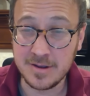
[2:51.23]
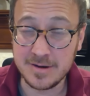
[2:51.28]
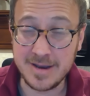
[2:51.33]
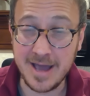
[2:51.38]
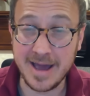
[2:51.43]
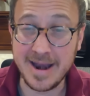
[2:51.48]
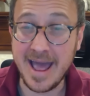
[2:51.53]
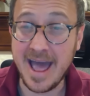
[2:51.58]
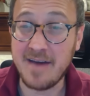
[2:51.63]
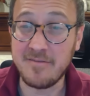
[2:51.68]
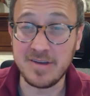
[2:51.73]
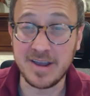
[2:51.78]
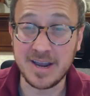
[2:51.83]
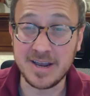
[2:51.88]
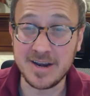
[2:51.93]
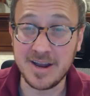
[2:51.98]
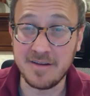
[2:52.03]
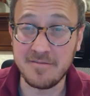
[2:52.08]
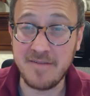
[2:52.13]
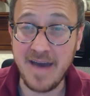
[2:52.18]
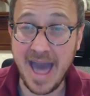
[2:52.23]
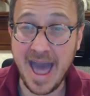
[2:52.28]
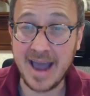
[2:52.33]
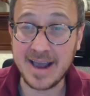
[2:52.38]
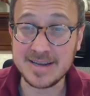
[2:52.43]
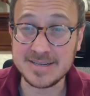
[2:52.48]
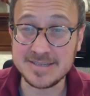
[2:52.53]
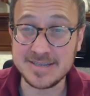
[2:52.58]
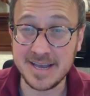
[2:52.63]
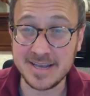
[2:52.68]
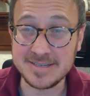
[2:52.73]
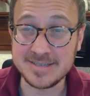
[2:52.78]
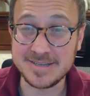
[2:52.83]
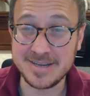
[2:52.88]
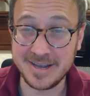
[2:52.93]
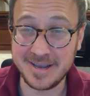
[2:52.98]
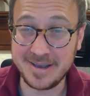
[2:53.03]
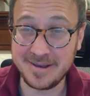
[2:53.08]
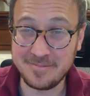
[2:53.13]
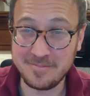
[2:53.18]
not having enough access
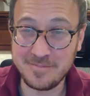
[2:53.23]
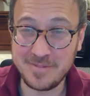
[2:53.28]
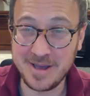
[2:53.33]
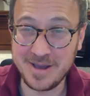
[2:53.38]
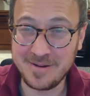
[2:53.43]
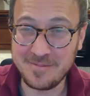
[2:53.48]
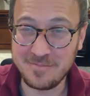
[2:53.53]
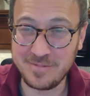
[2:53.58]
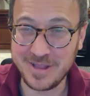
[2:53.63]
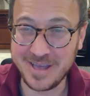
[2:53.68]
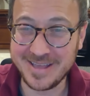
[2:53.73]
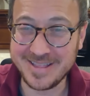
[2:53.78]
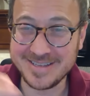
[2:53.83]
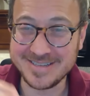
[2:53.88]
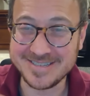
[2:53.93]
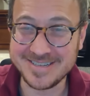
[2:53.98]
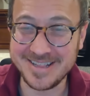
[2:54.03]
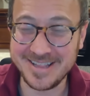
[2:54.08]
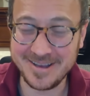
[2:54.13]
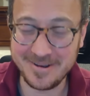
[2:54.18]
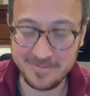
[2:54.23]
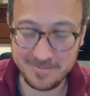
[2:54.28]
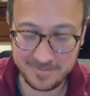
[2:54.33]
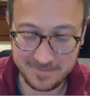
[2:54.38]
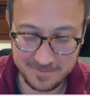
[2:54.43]
to him. Play this clip.